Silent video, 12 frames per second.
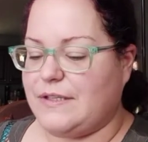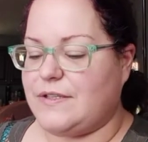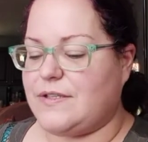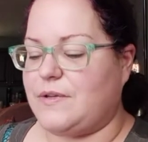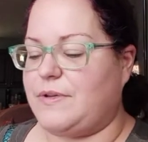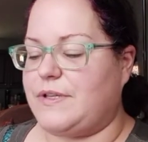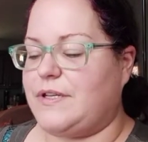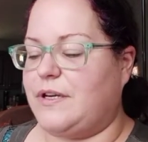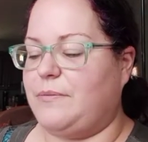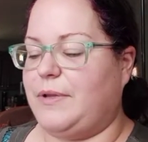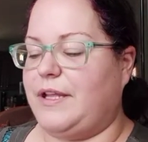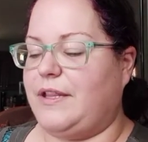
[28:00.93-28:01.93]
So we started
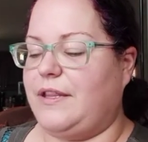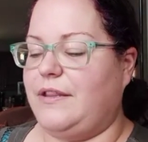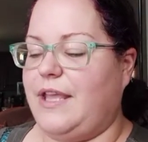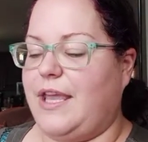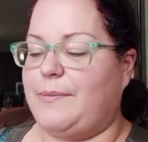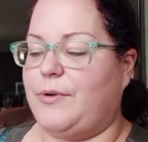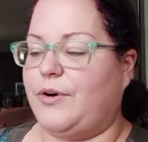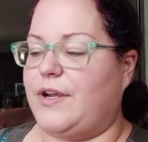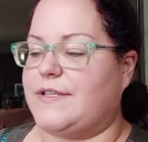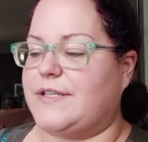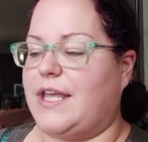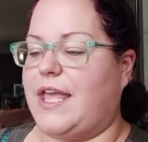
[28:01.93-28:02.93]
playing Animal
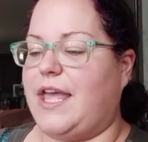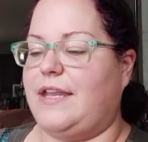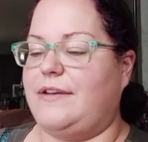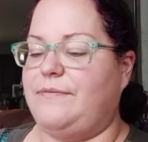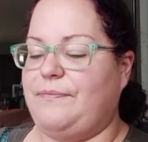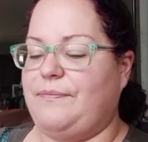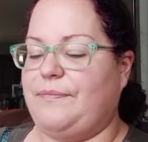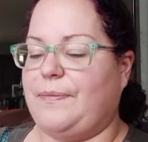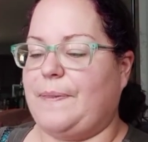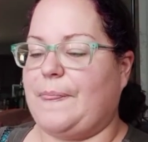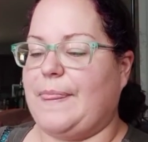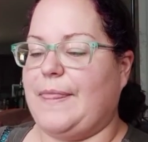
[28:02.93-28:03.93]
Crossing again,
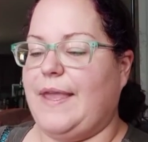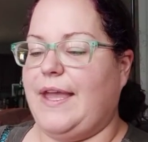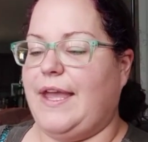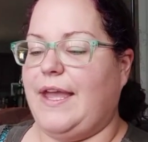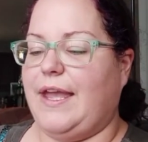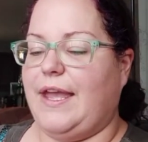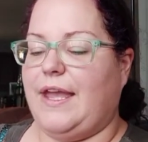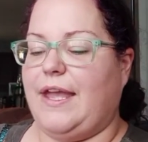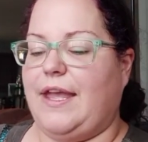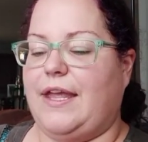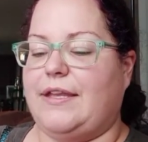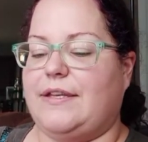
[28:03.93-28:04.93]

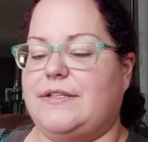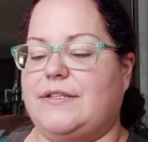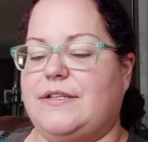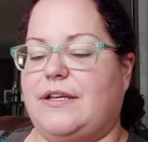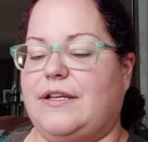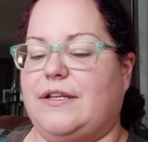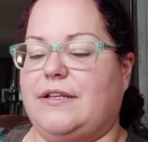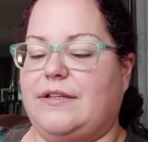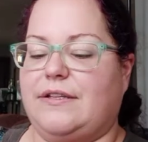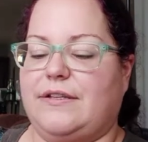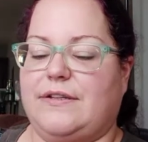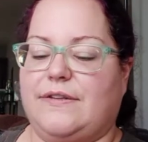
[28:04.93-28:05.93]
and
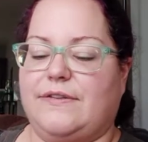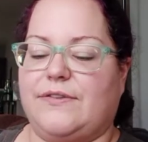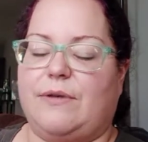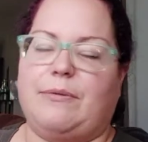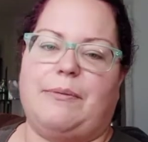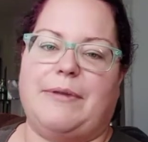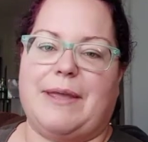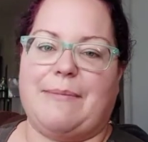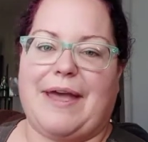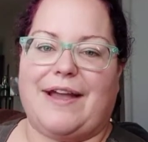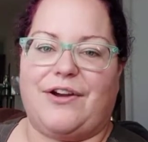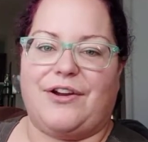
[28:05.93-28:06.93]
so I'll probably get
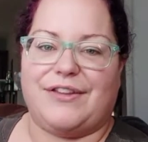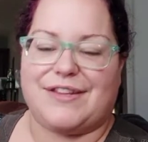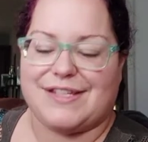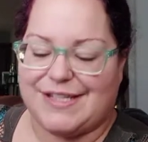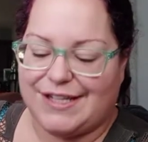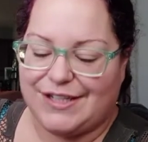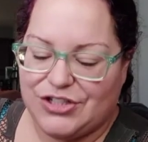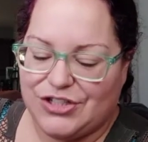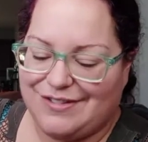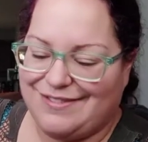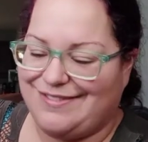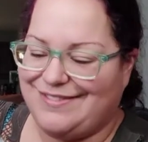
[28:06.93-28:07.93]
back onto the Stitch.
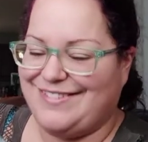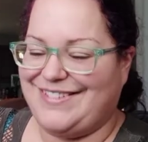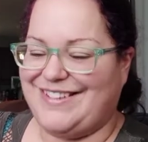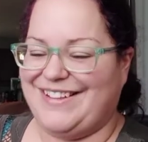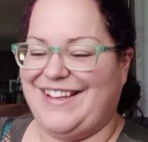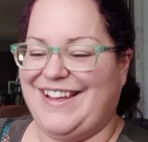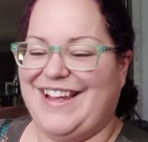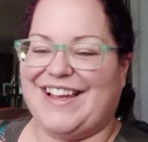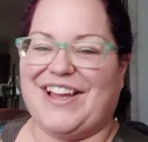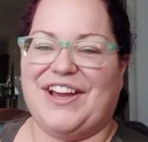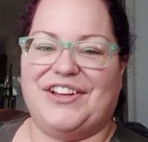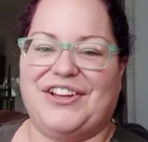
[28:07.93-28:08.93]

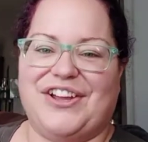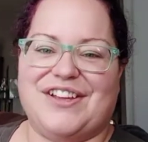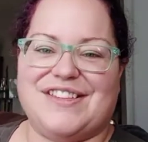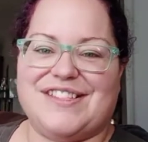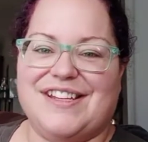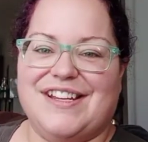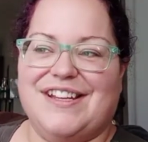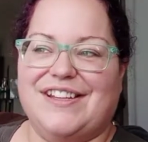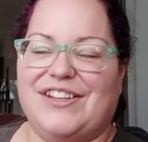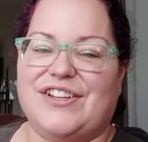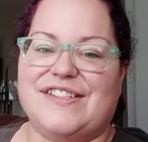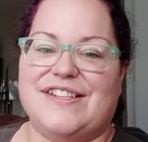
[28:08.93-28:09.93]
Kind of
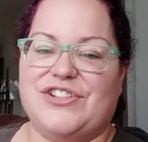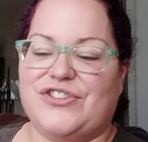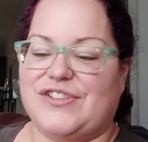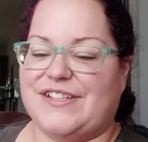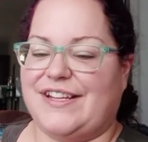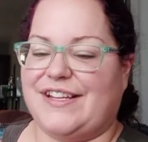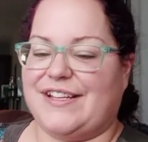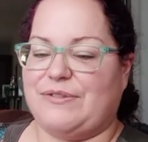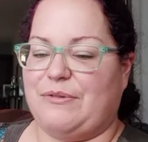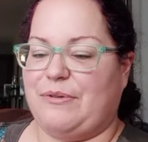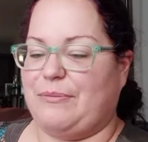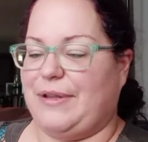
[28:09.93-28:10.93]
lost interest in it because we
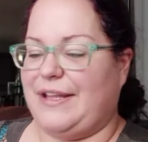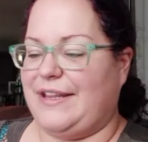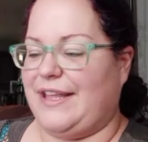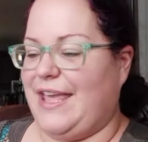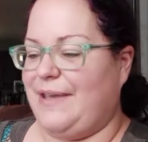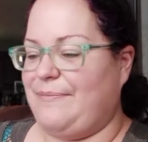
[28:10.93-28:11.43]
weren't playing the game.